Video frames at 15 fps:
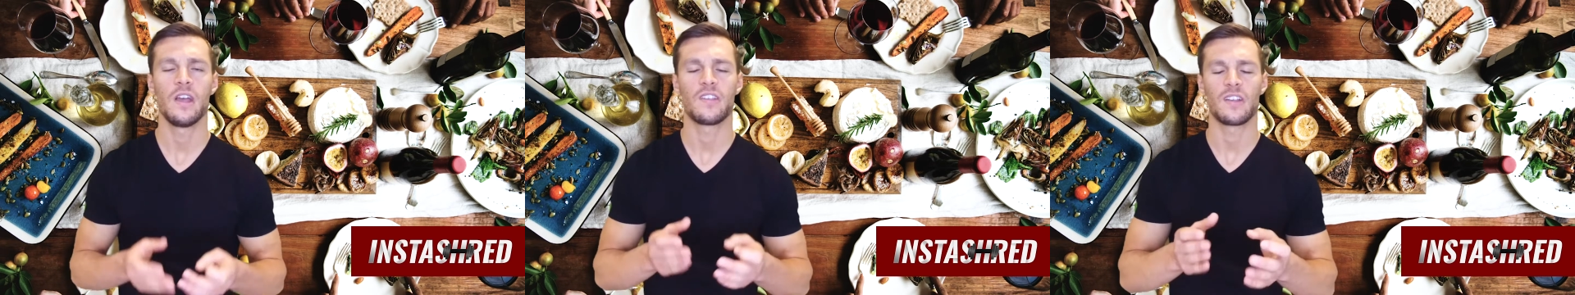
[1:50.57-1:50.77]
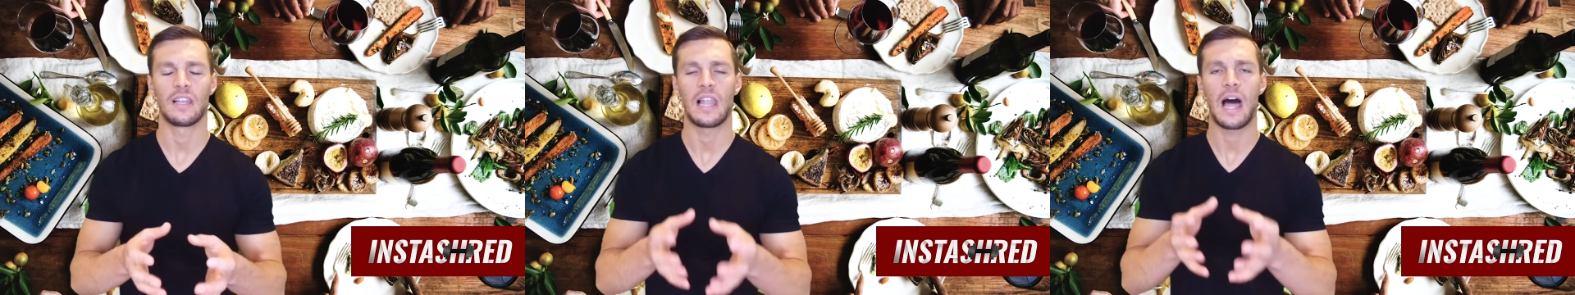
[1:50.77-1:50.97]

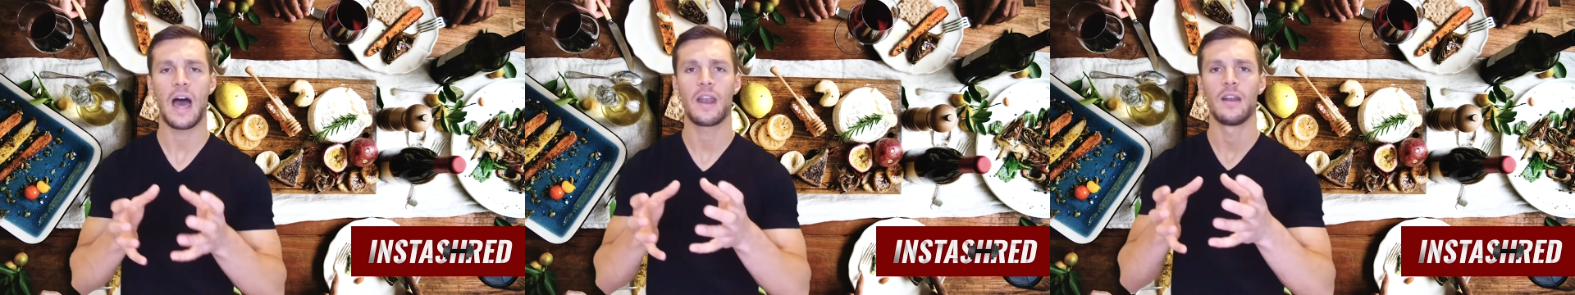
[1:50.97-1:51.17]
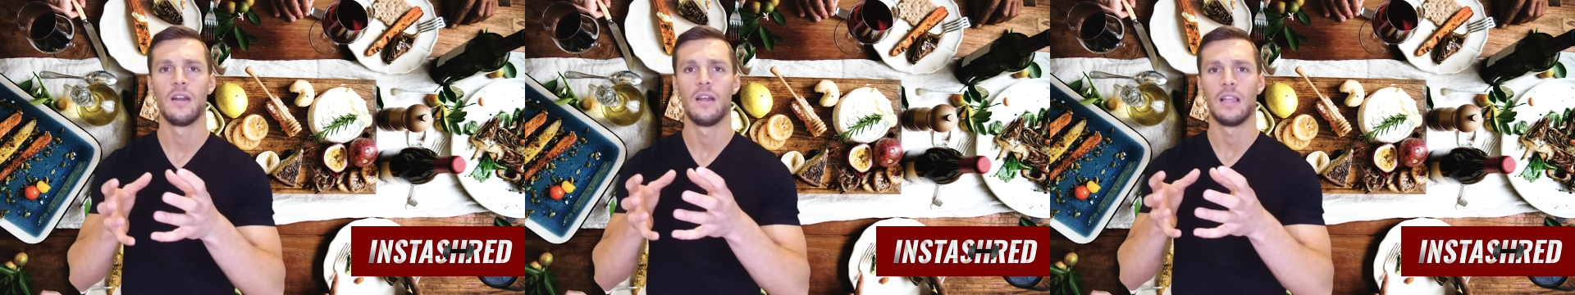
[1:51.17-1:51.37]
it's a
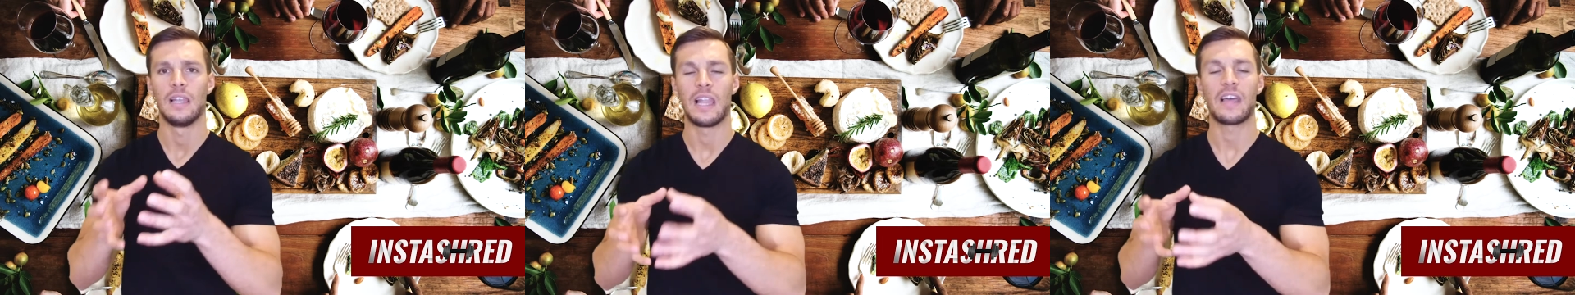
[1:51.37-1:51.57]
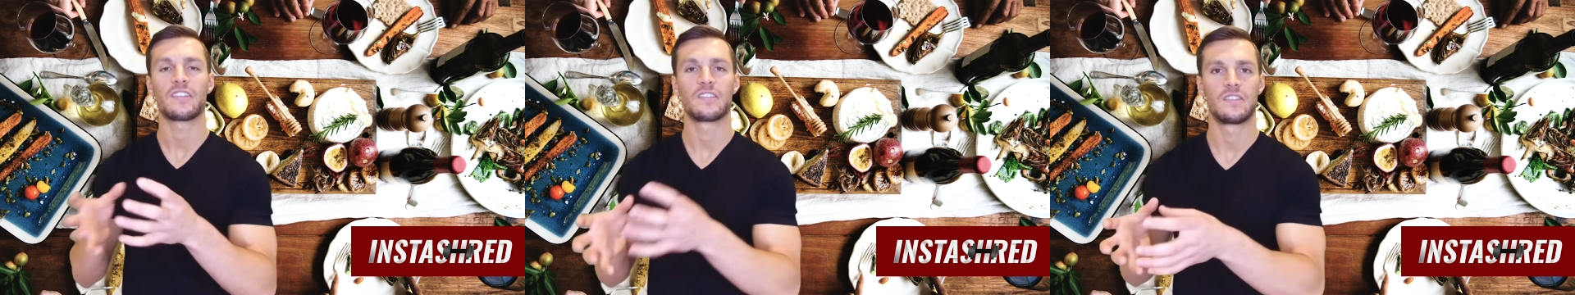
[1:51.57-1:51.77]
lot
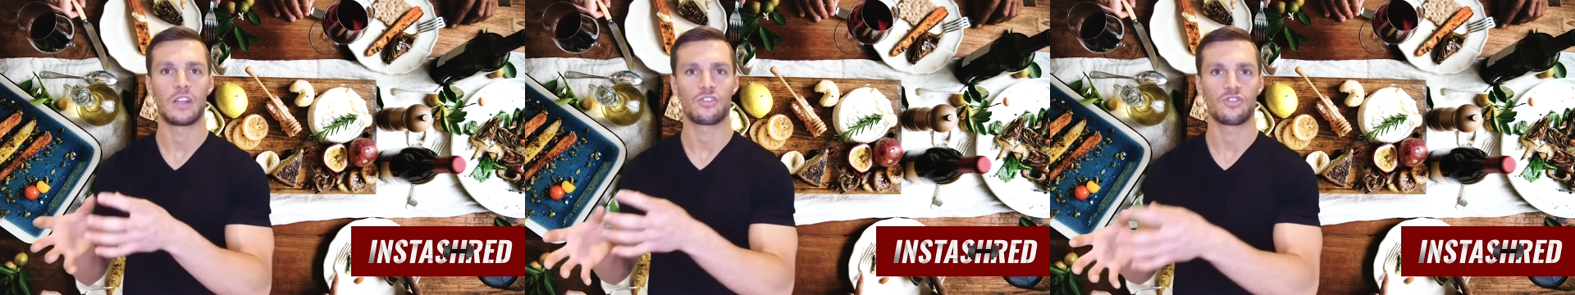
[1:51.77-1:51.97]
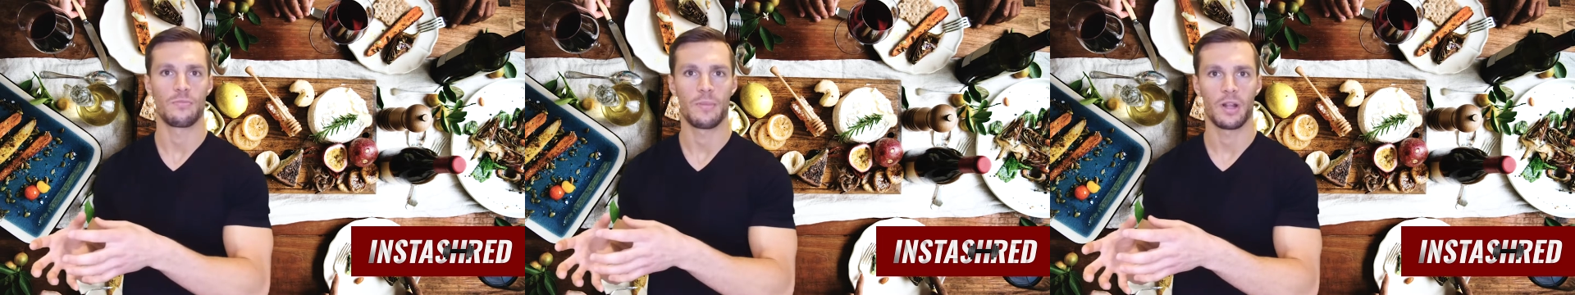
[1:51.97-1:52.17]
less
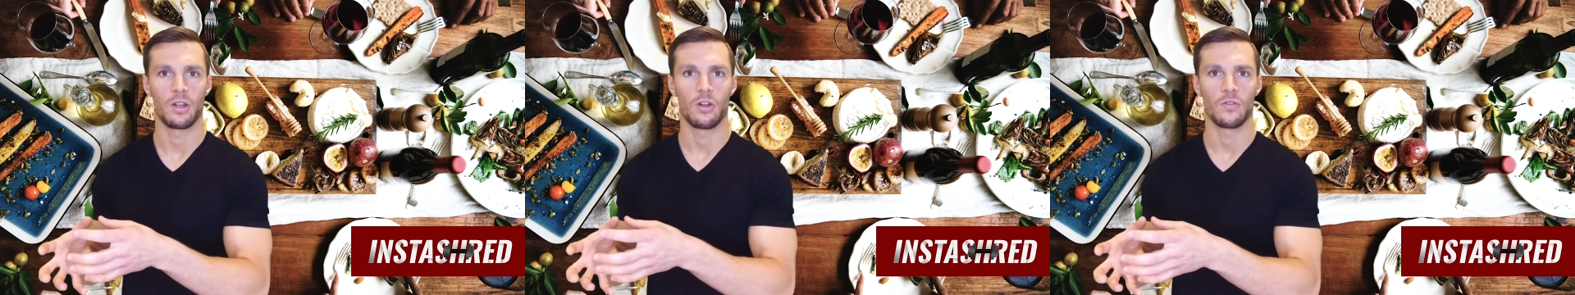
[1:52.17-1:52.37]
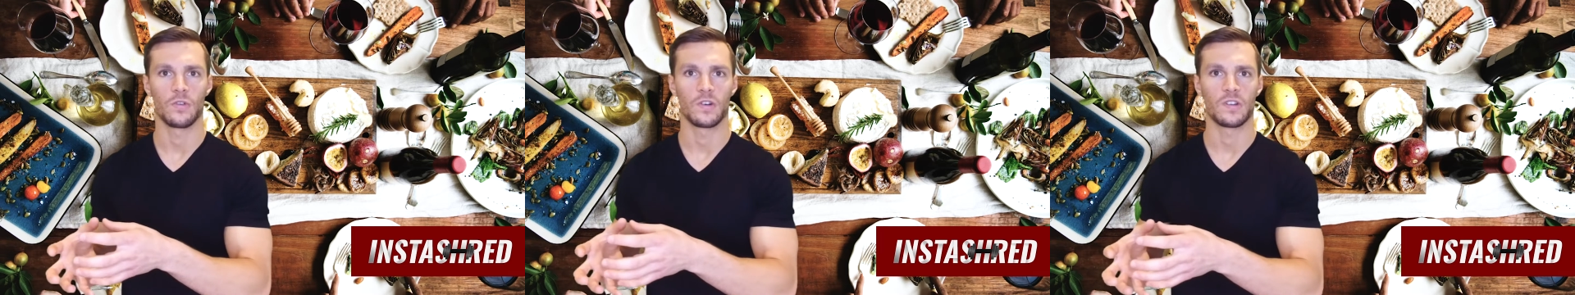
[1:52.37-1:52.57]

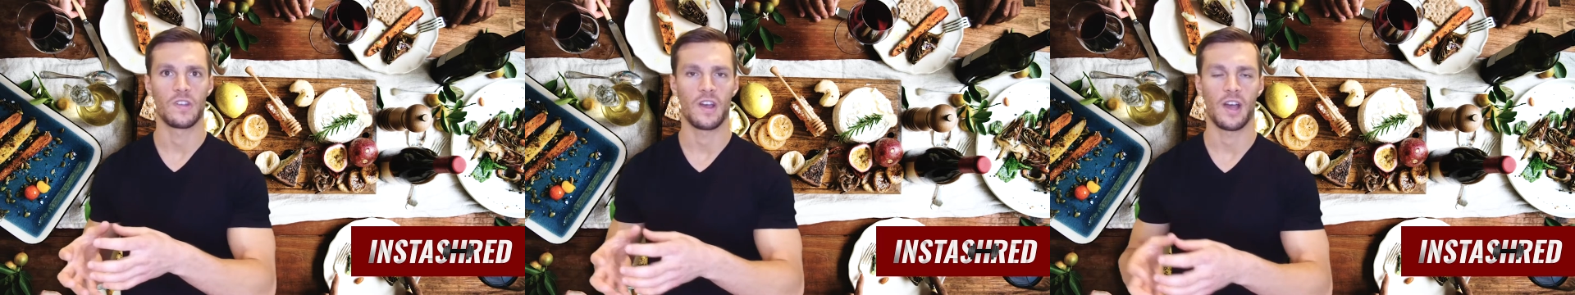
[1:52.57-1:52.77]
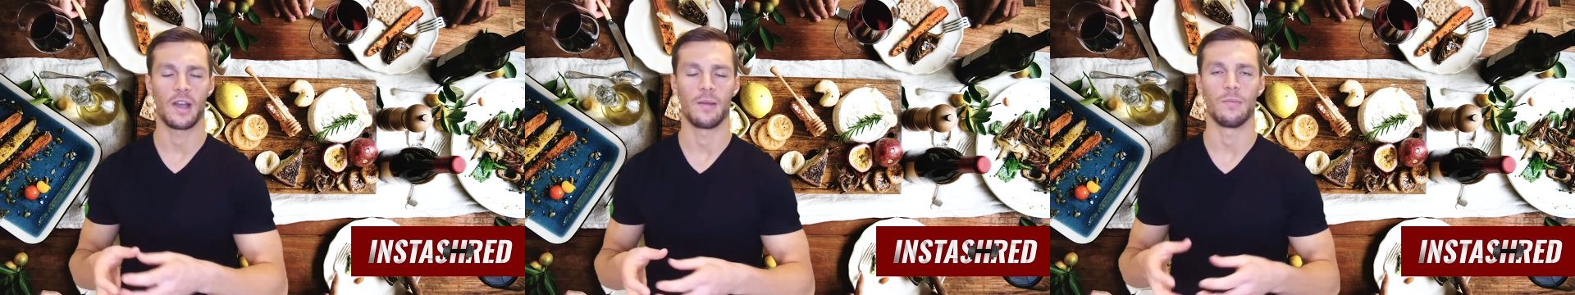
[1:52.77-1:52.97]
detrimental over a
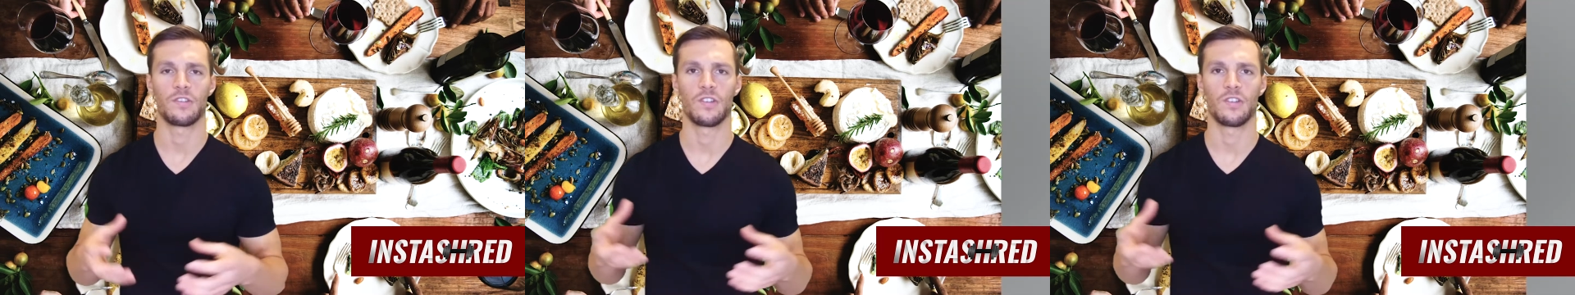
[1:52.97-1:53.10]
time.